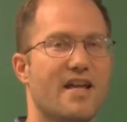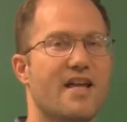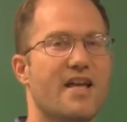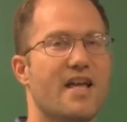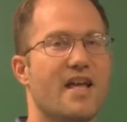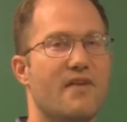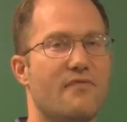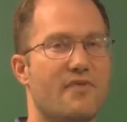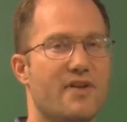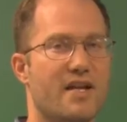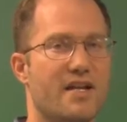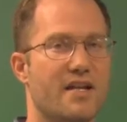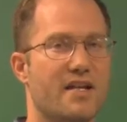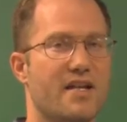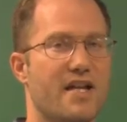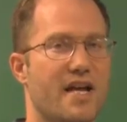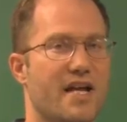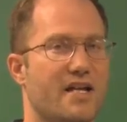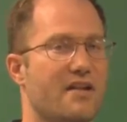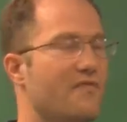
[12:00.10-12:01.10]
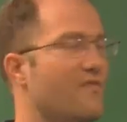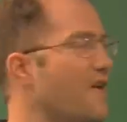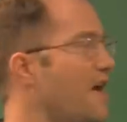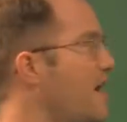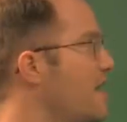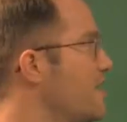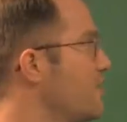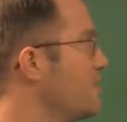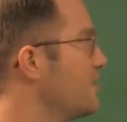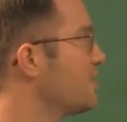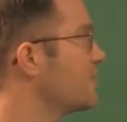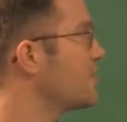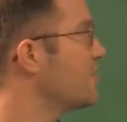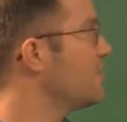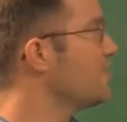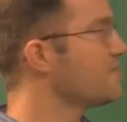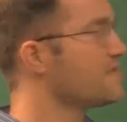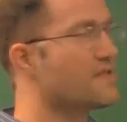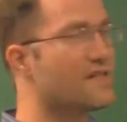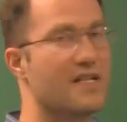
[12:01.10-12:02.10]
If we get a negative value, it
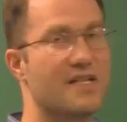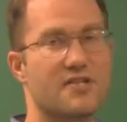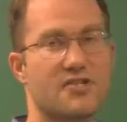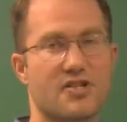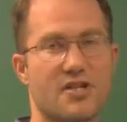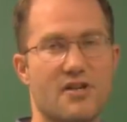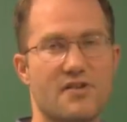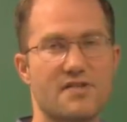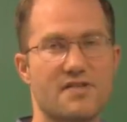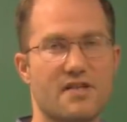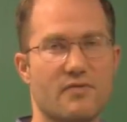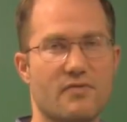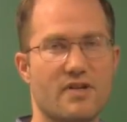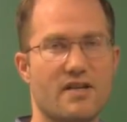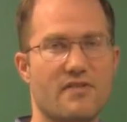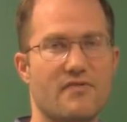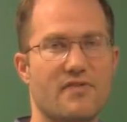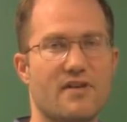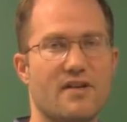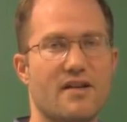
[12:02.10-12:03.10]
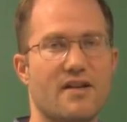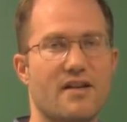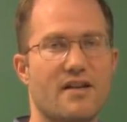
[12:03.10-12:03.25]
shows that we've